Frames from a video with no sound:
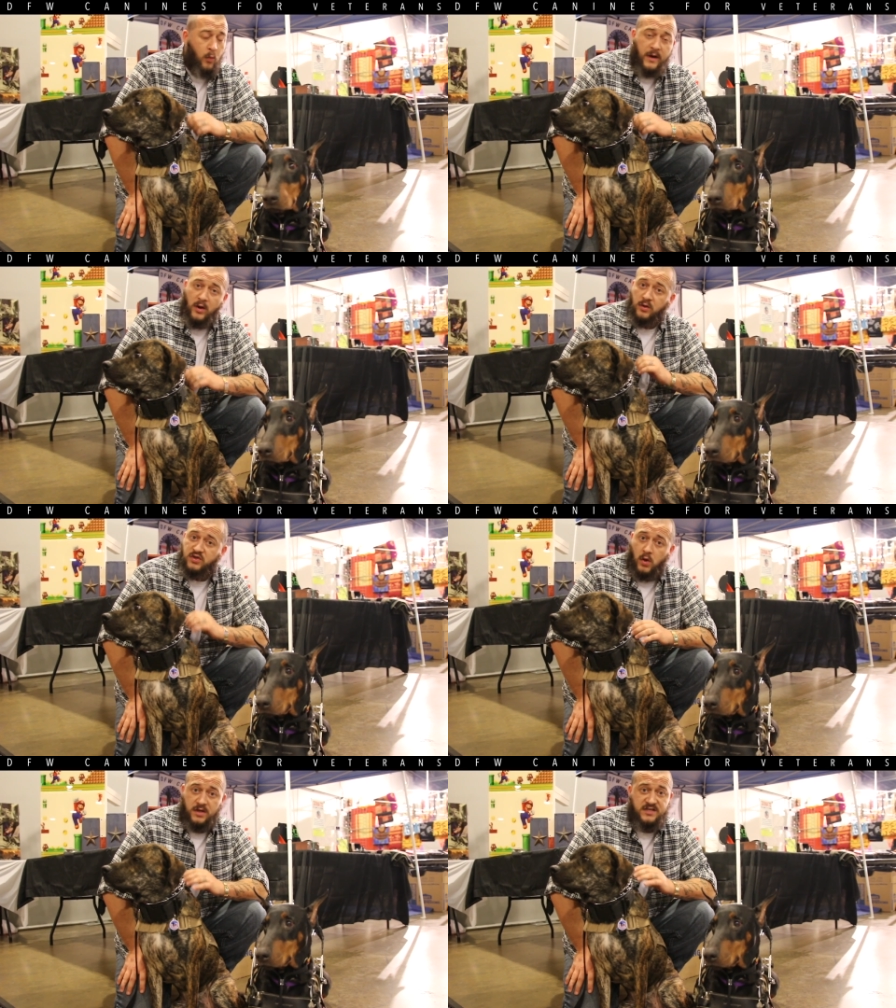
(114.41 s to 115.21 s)
We don't
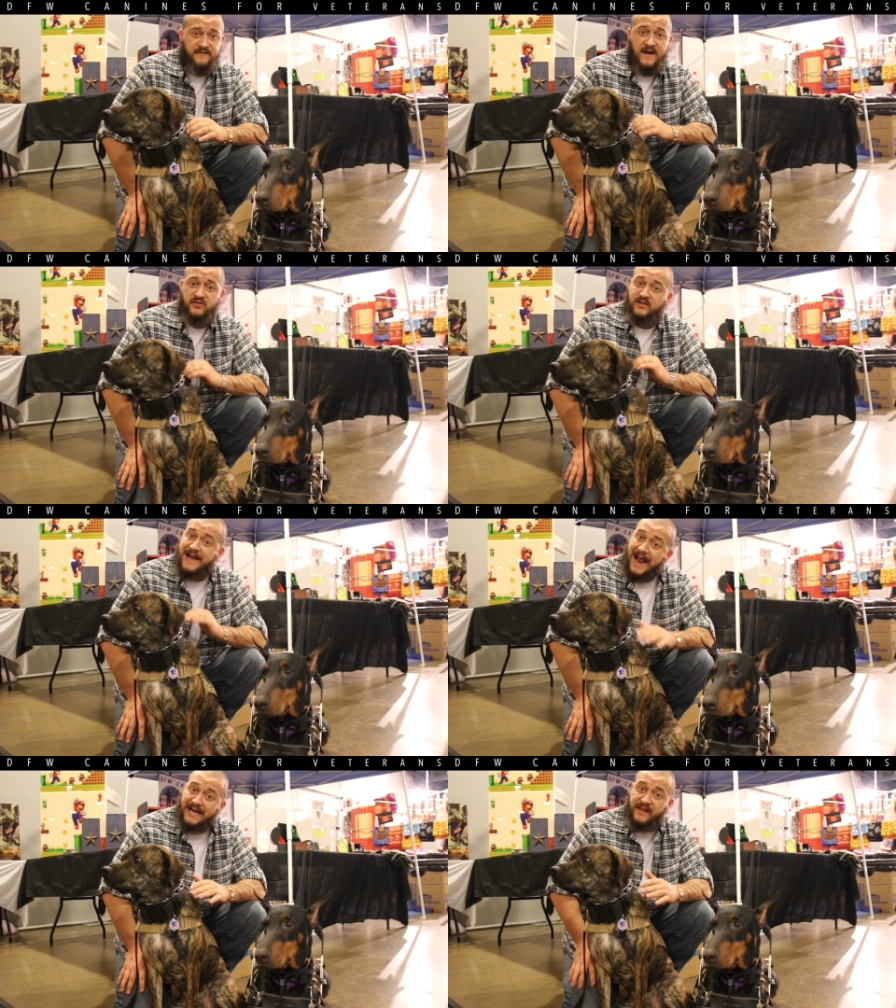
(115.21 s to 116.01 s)
charge the veteran
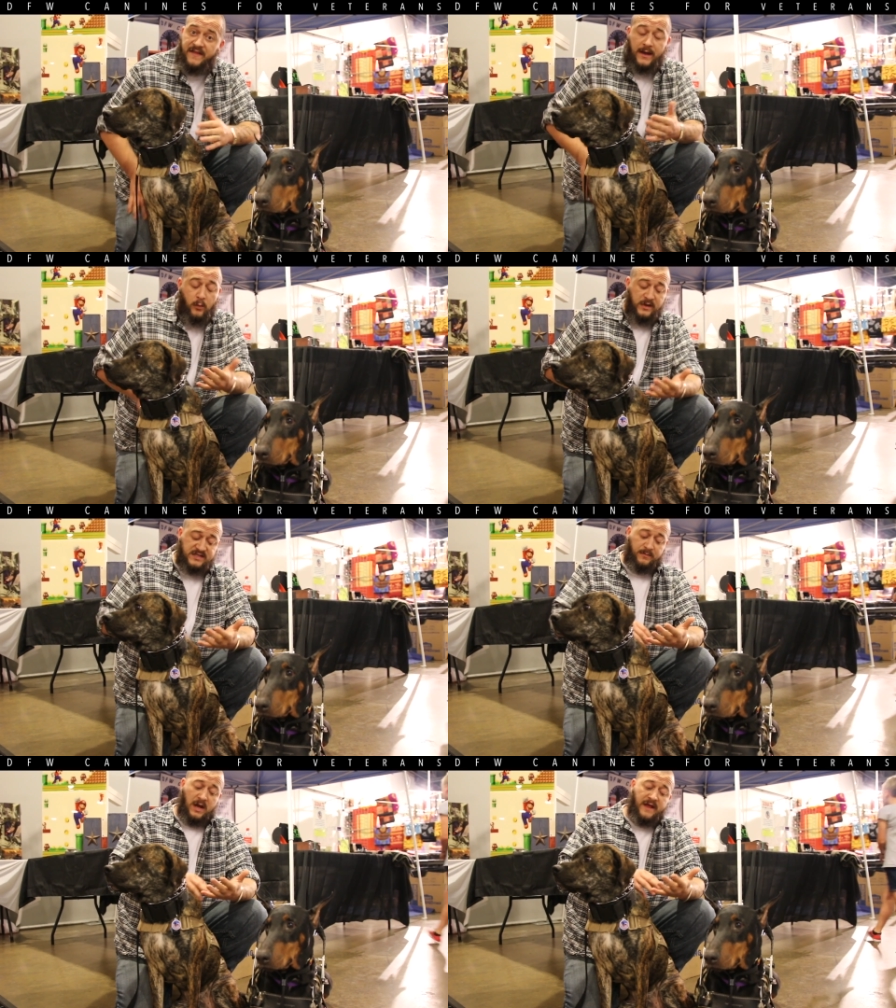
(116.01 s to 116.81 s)
anything. We
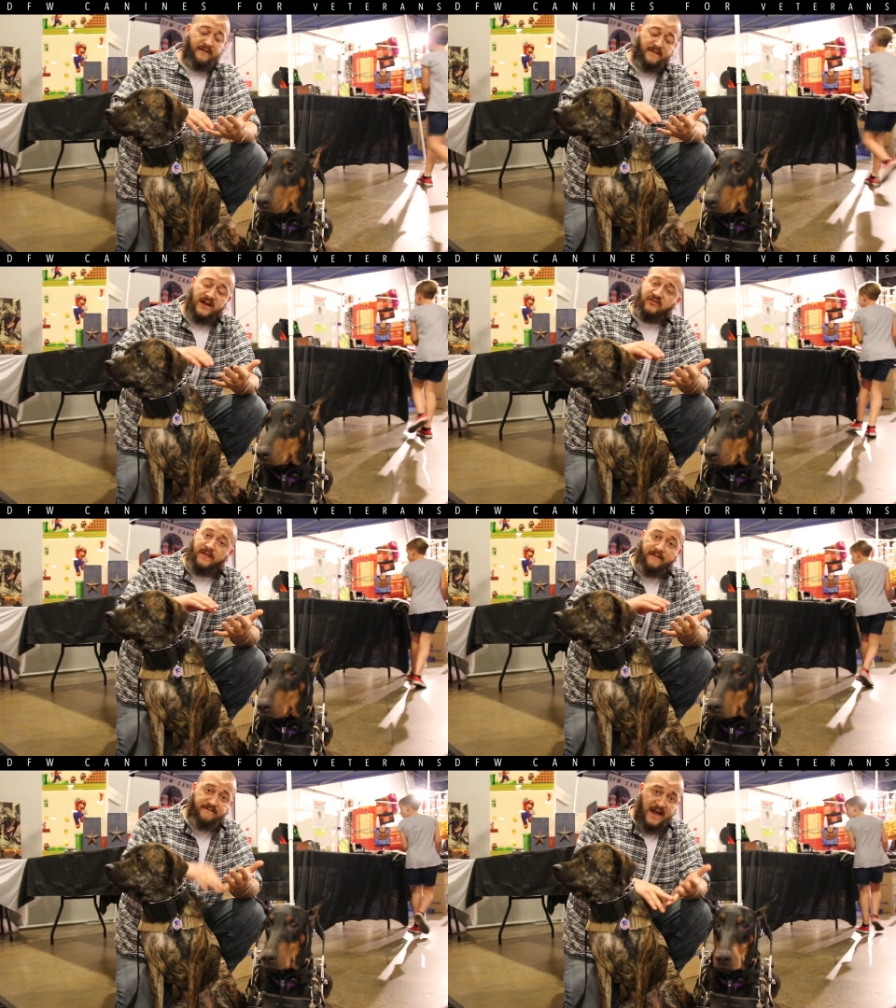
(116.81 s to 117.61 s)
supply the
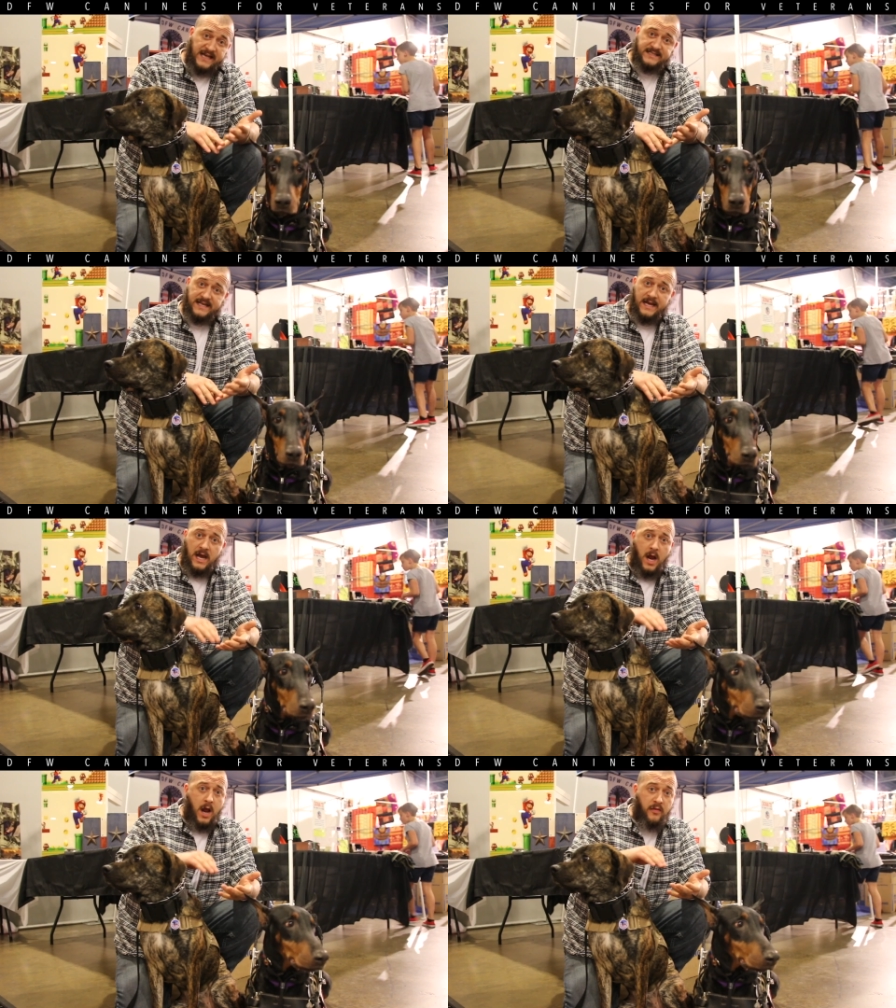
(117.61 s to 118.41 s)
veteran the vest,
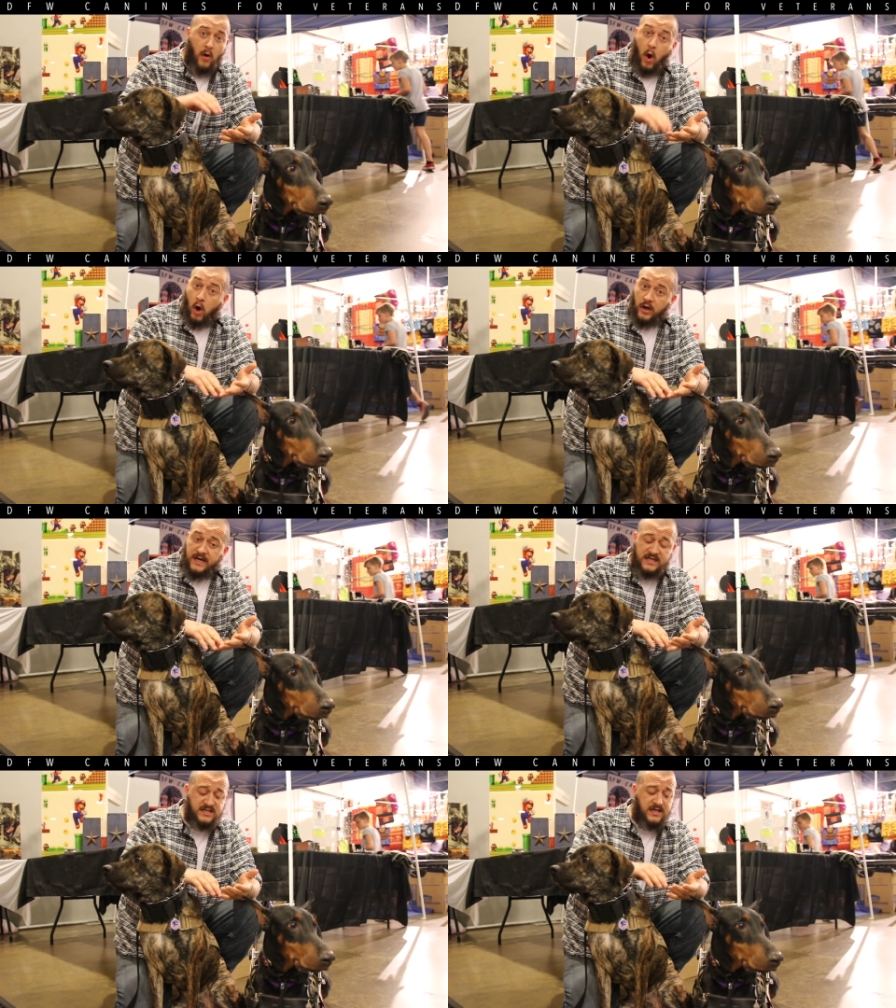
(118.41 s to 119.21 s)
the
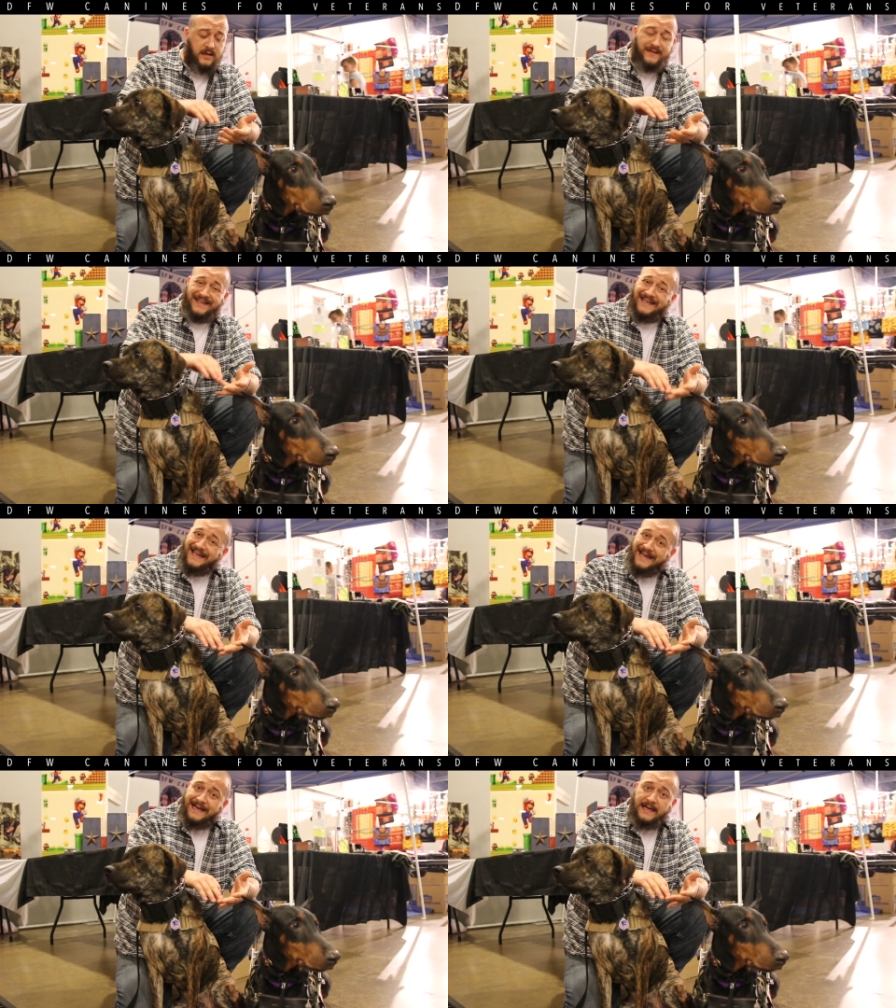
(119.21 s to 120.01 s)
harness, the
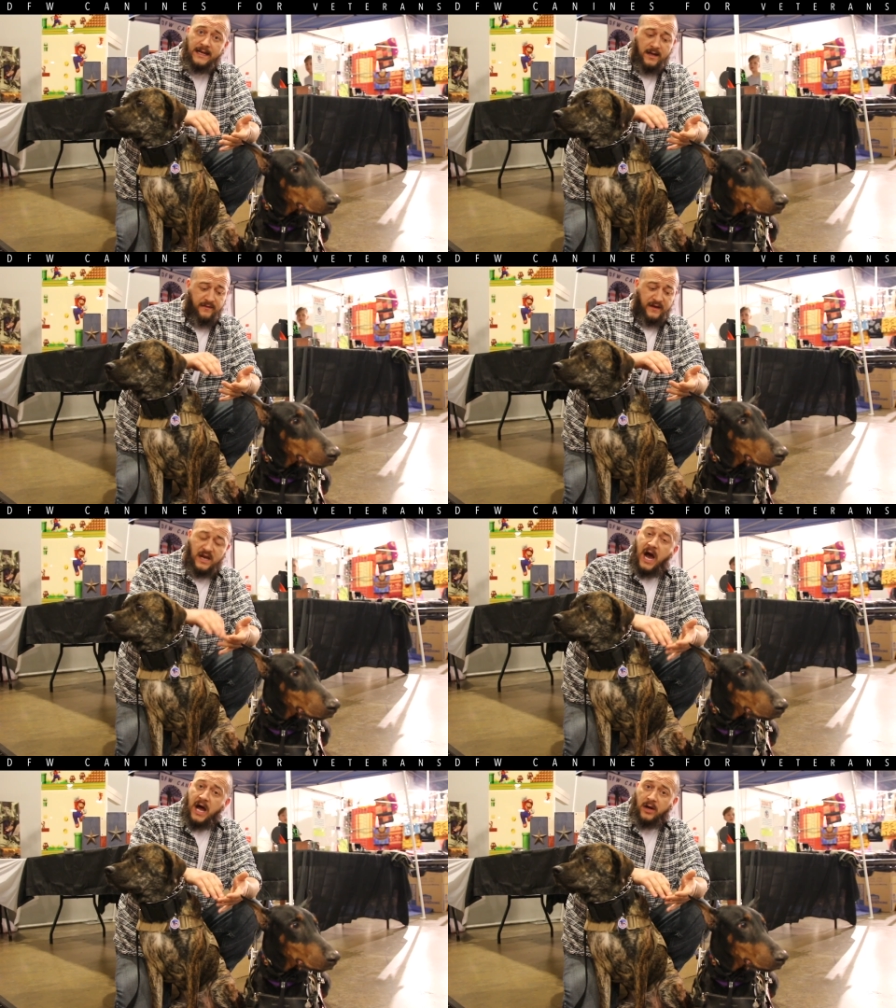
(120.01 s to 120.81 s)
lead, the
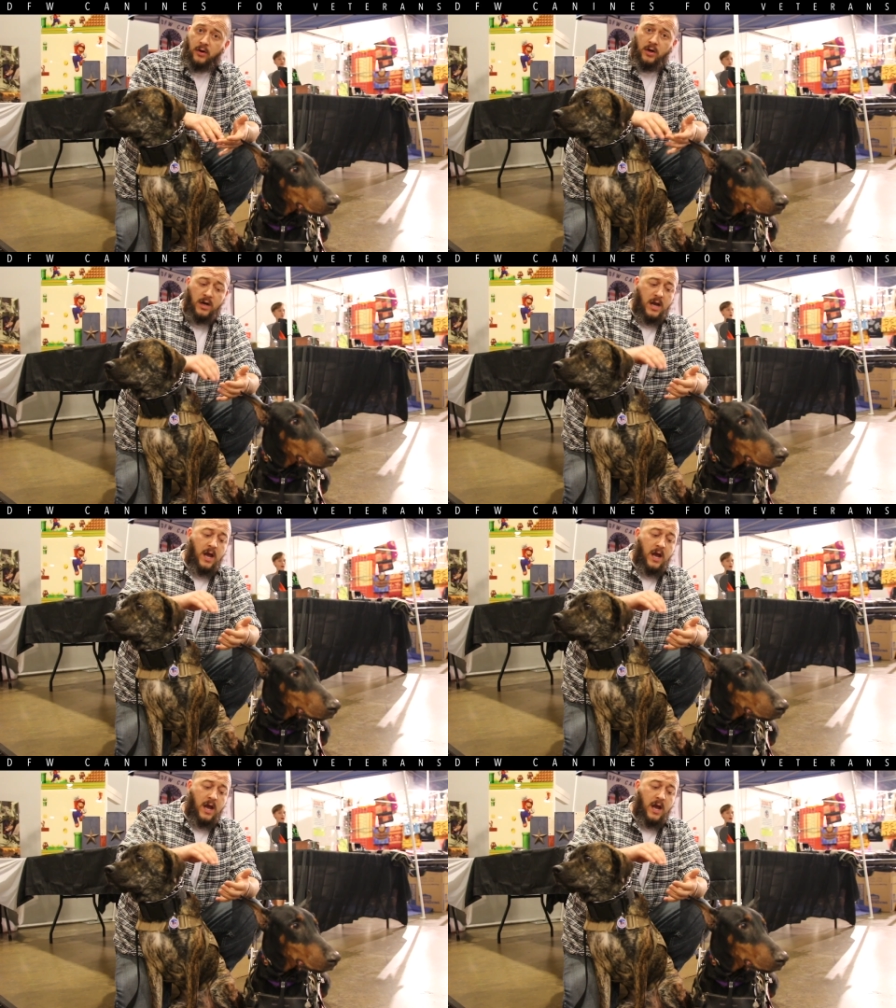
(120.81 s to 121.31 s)
collar.